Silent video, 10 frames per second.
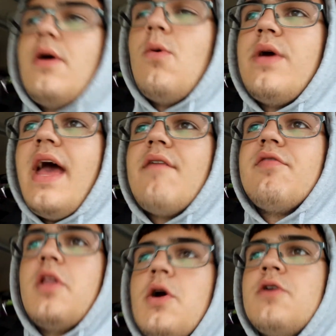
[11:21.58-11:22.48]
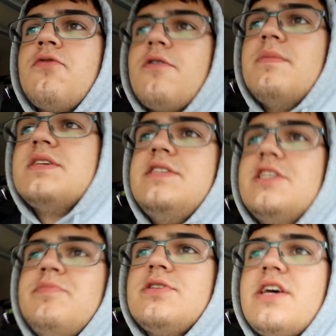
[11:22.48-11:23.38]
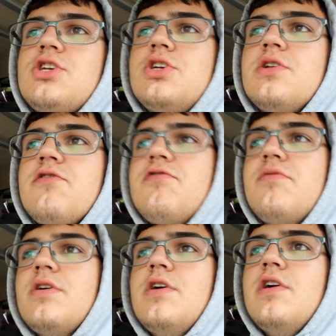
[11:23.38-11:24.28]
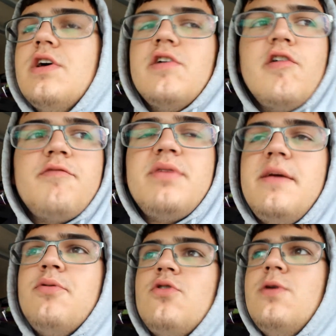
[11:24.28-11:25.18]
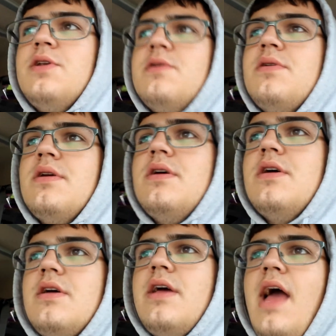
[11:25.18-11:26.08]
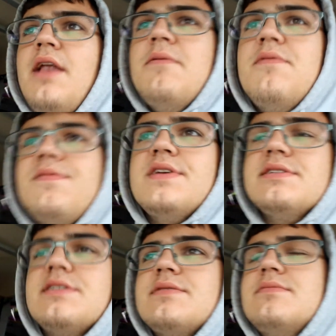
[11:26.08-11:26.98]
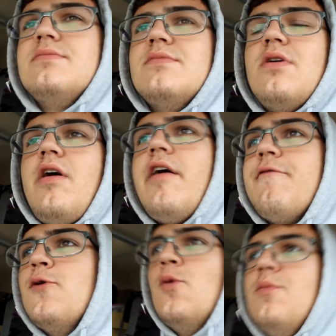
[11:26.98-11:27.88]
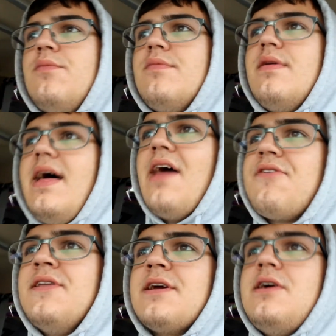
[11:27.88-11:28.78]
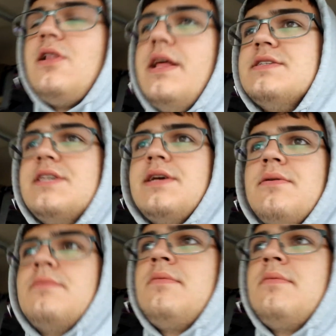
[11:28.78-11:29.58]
we have learned from this dispossession of people and this awful ethnic cleansing,